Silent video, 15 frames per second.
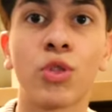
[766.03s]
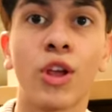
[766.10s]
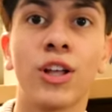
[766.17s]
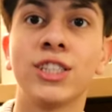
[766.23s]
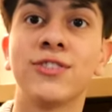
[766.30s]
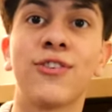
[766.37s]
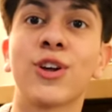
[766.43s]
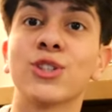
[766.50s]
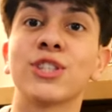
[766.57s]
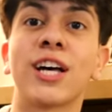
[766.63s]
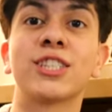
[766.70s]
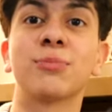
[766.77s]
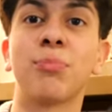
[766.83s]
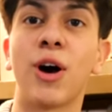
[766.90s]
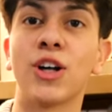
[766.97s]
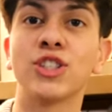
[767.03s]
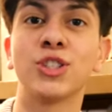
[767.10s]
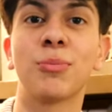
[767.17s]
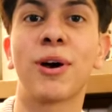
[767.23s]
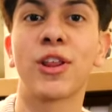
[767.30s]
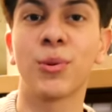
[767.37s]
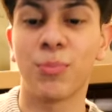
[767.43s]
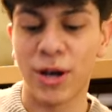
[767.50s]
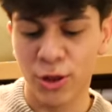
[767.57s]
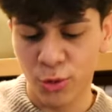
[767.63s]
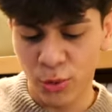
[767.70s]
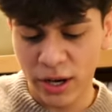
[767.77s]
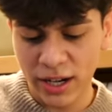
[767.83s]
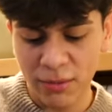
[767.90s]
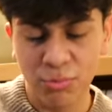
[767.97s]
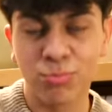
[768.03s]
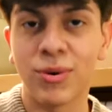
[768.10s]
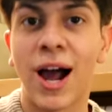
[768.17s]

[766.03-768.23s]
This video is not sponsored by them, by the way.